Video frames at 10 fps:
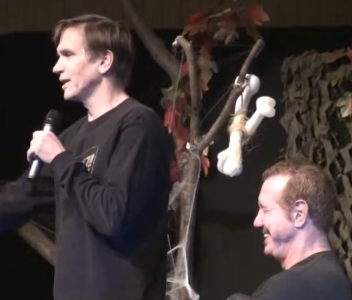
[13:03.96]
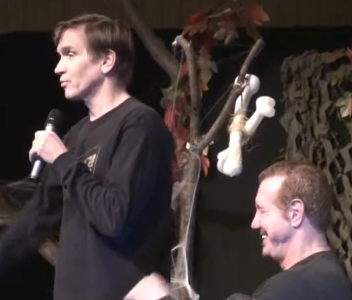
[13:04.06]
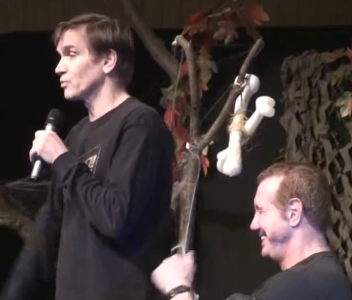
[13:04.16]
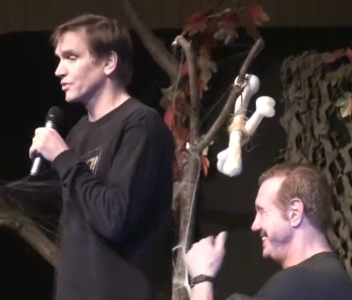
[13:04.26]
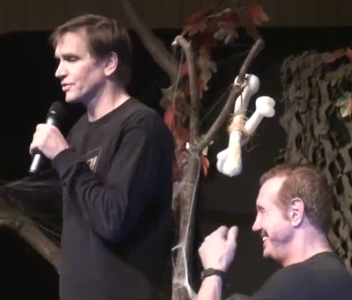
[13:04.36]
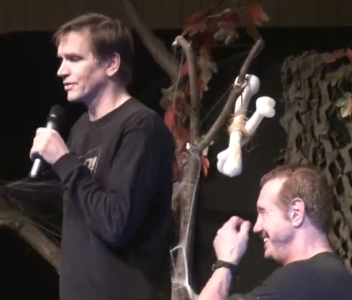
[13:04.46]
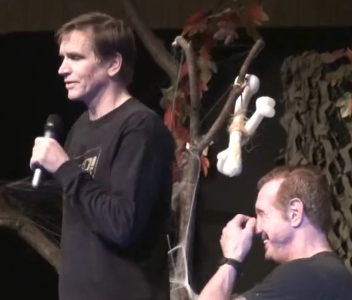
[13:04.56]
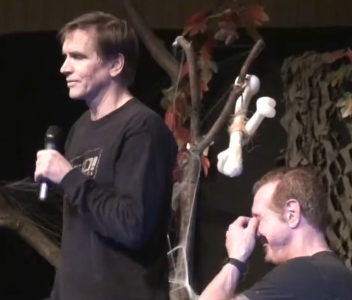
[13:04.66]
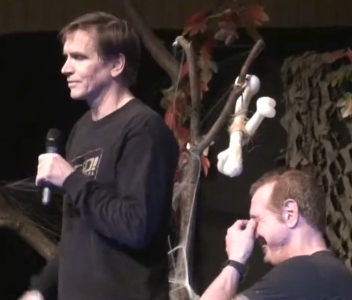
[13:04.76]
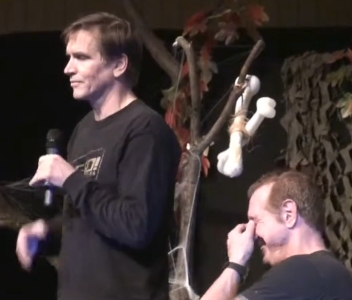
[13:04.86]
Speaker 1: rooster
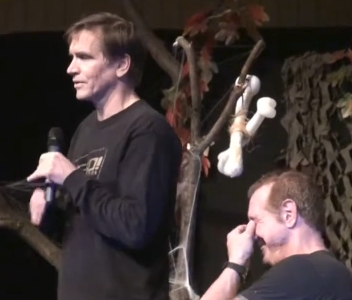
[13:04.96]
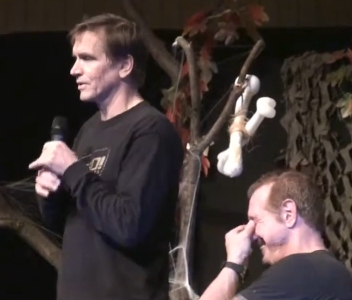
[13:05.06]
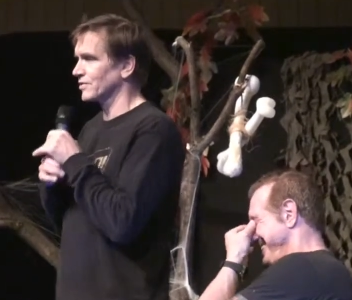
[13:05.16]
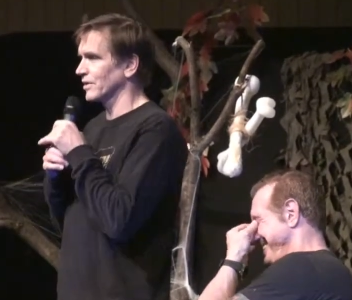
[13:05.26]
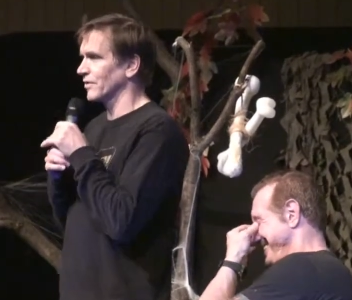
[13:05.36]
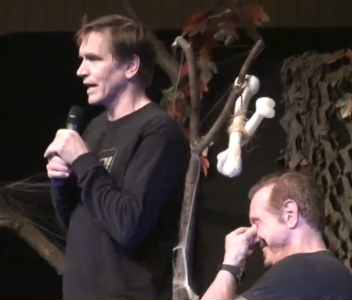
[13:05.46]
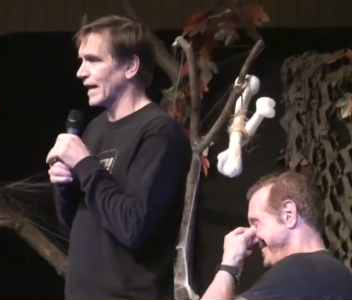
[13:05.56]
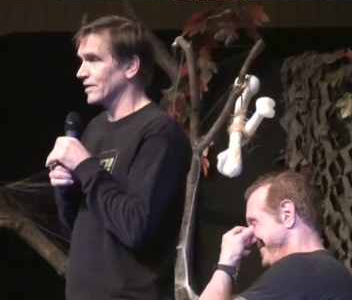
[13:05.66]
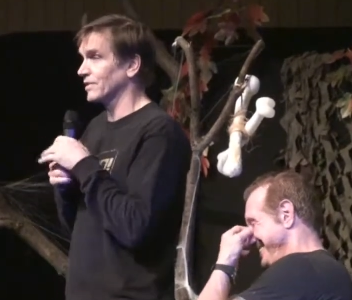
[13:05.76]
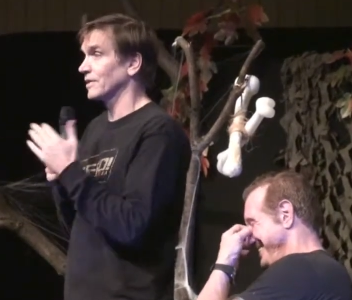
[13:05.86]
with a southern
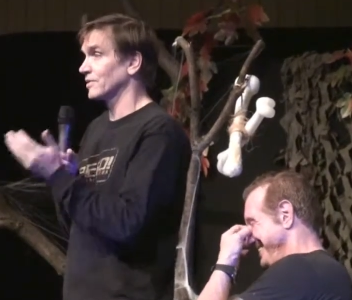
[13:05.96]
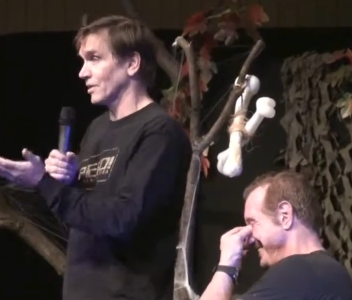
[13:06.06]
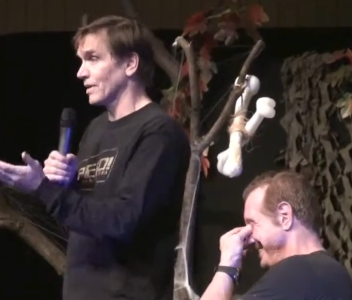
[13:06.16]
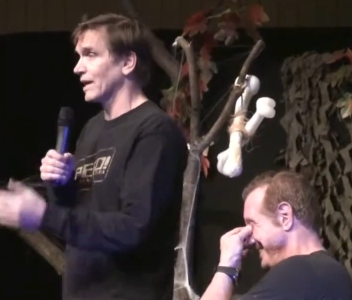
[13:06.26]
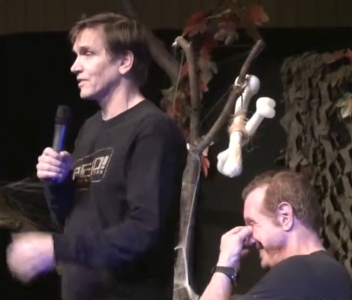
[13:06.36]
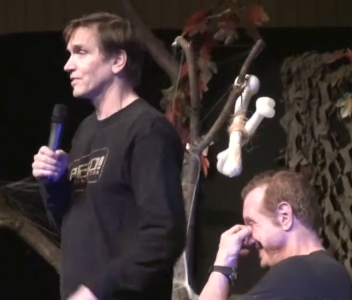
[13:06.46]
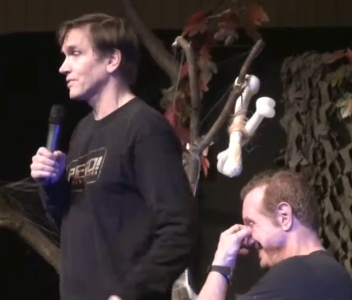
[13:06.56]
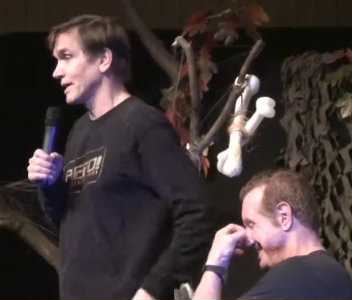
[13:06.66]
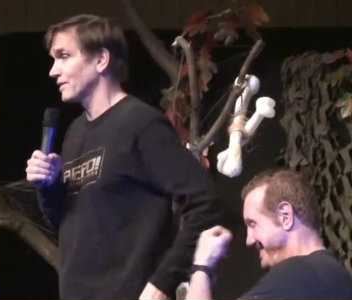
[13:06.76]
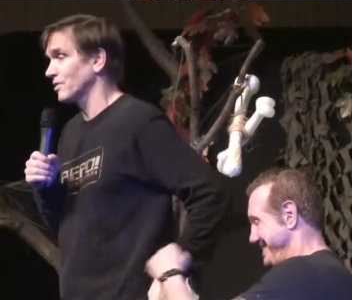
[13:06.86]
accent. So that's, that's
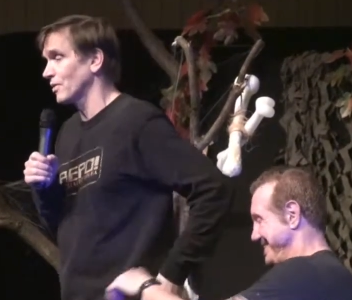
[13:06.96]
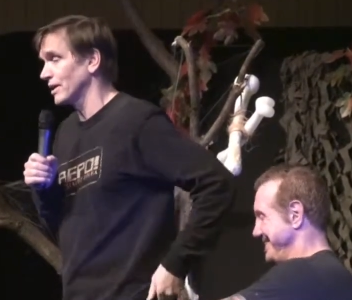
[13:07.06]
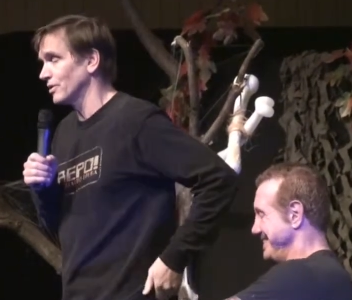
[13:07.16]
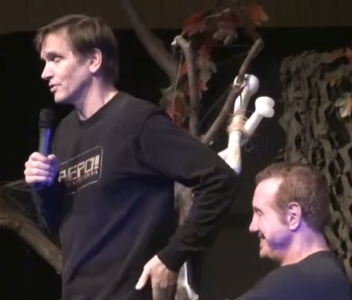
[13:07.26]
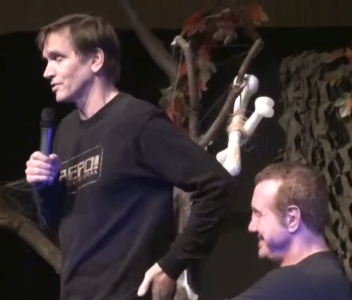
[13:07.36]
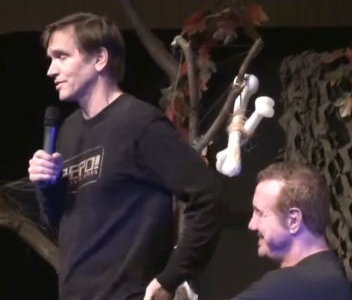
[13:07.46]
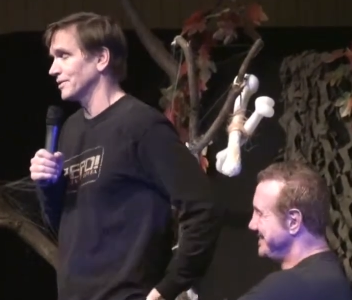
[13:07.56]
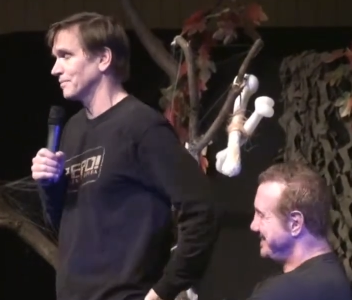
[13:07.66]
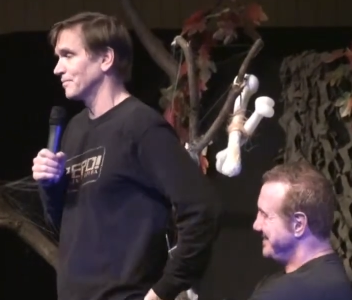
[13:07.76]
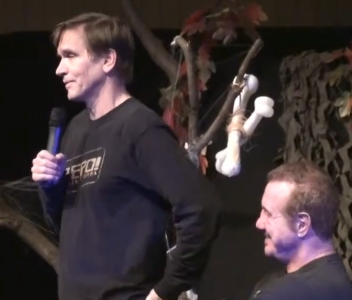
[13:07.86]
who I use to
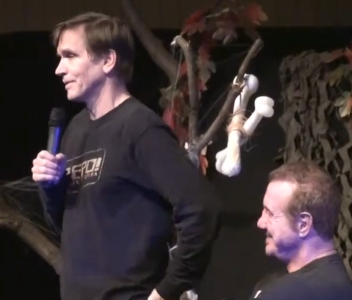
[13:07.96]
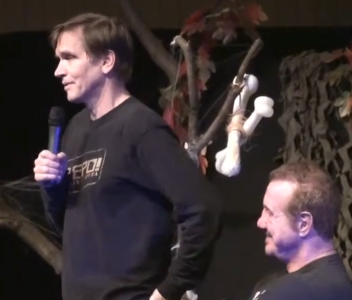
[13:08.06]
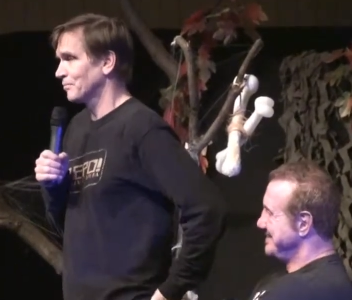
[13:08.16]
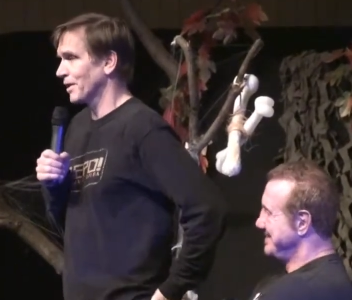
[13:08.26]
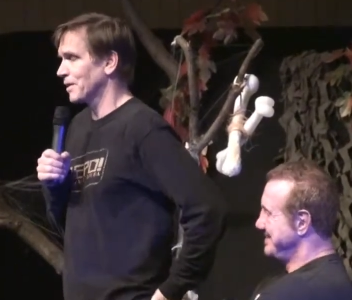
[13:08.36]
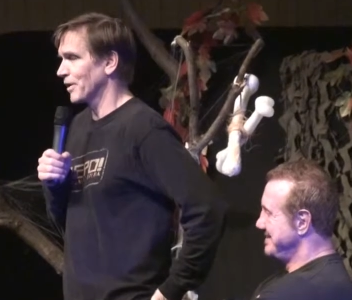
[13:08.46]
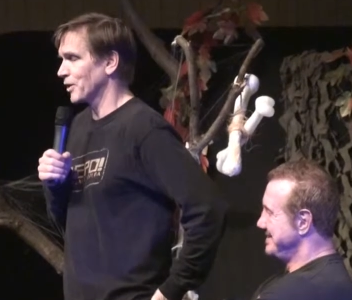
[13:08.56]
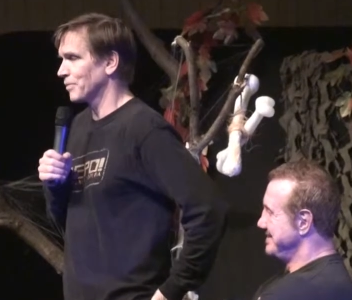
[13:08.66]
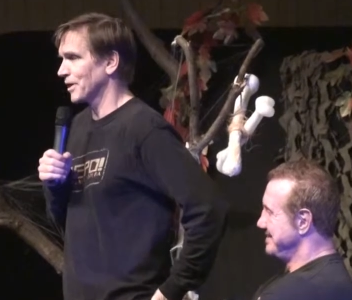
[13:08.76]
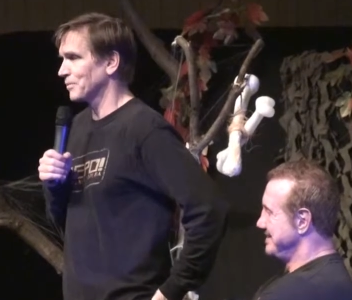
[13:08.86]
play
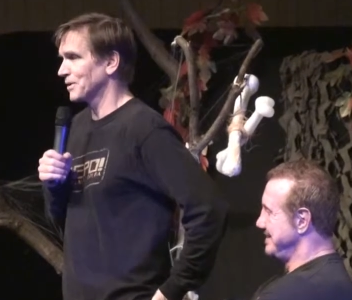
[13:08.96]
Bearbuck.